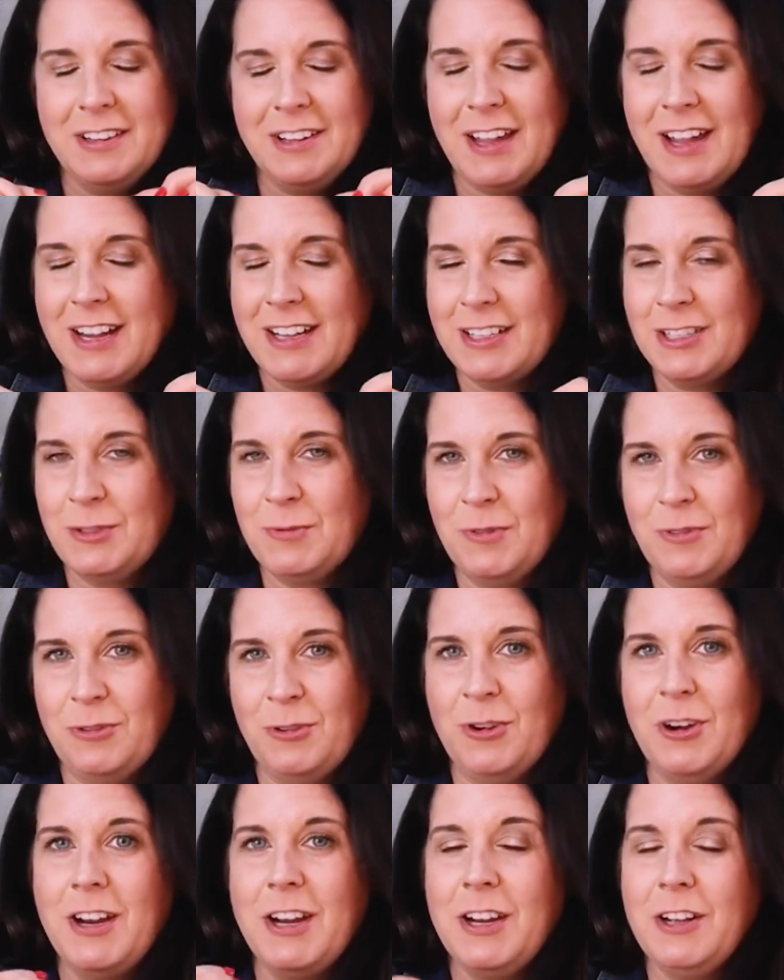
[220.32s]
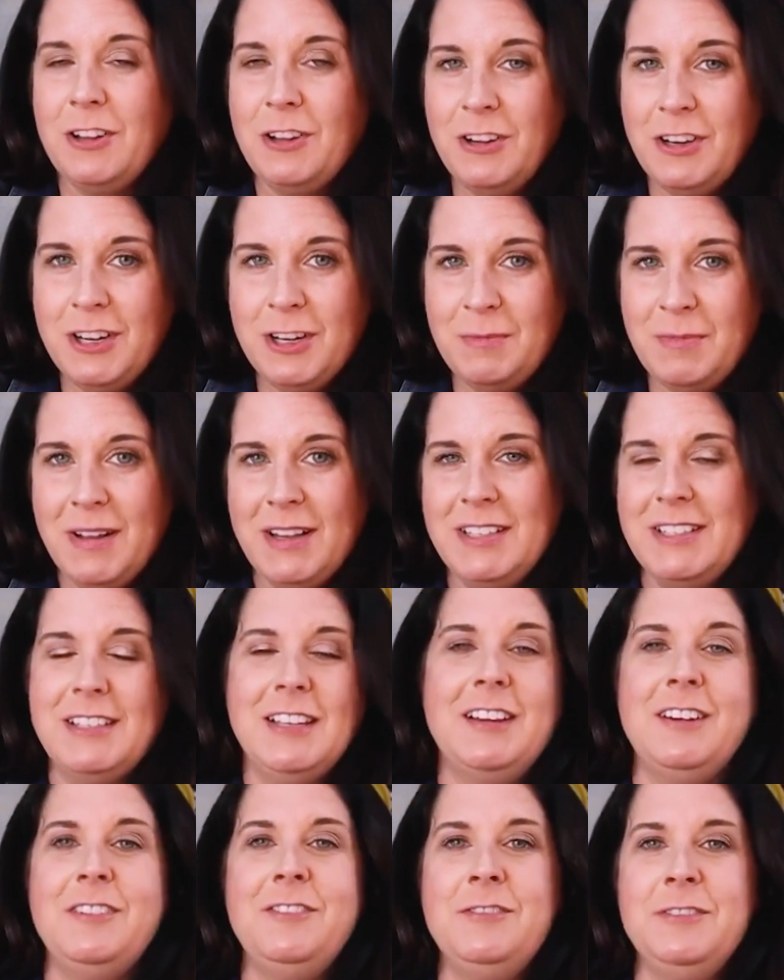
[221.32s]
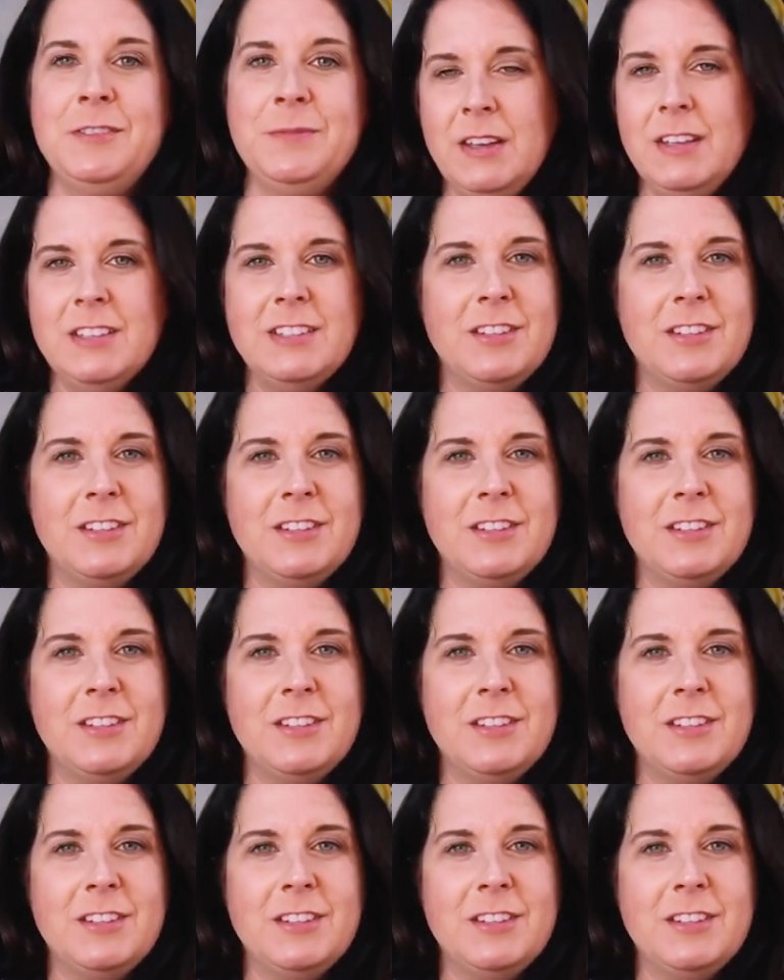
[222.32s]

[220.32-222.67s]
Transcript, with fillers: like this before, including myself.